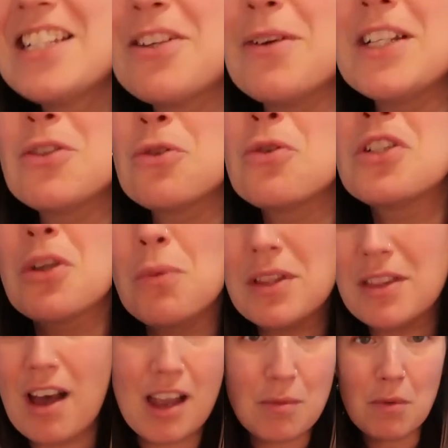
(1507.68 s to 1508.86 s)
So it's also
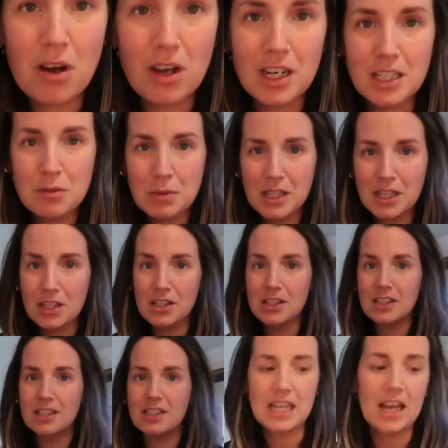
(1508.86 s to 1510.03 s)
with that in mind,
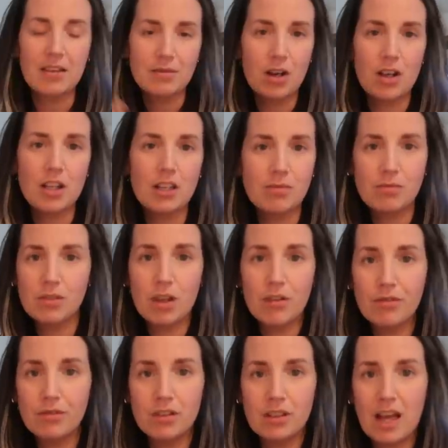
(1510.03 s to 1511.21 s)
because yeah, I
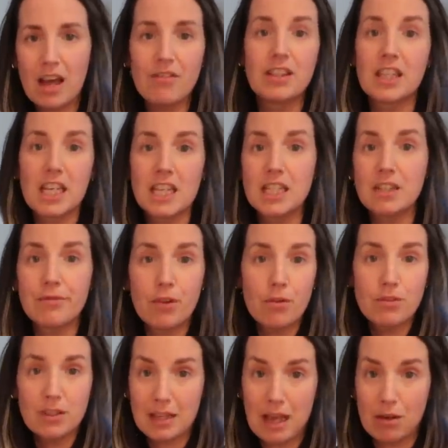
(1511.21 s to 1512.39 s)
love having the kids
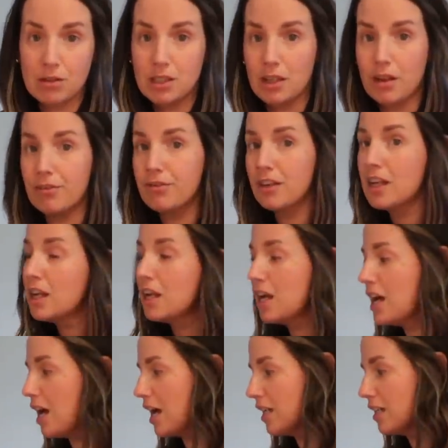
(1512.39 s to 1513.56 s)
involved in the house stuff.
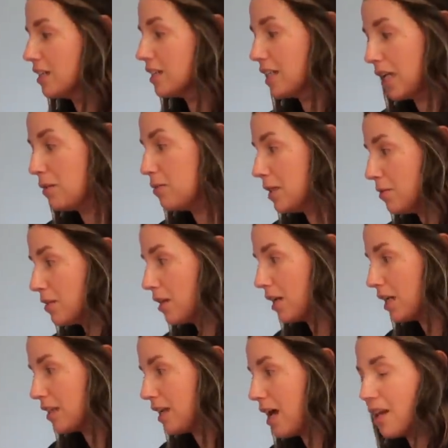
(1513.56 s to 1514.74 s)
And Gabe seems to
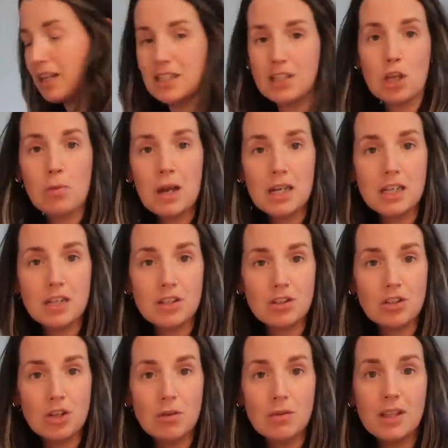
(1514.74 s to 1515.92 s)
like that. Let's hope Elliot
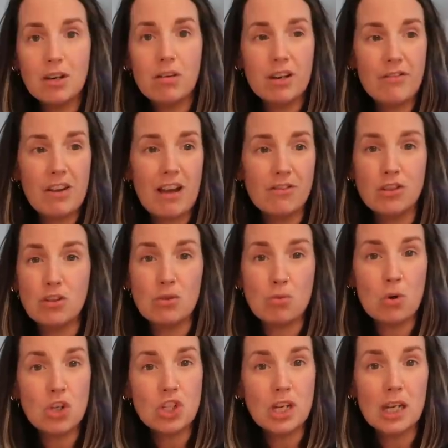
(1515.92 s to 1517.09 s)
does too. And then I'll never have to do the
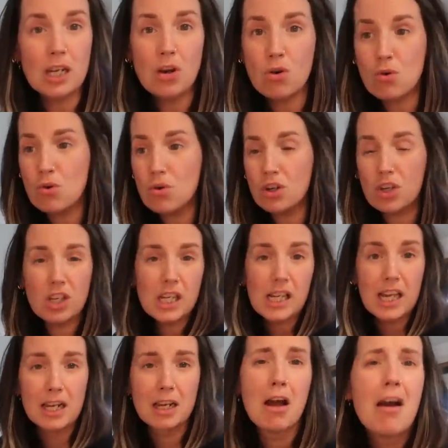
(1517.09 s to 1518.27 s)
washing or cook
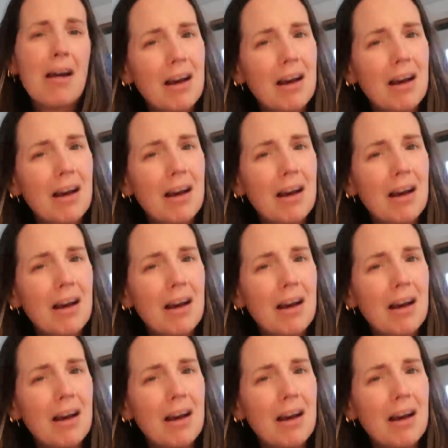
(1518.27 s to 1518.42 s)
again.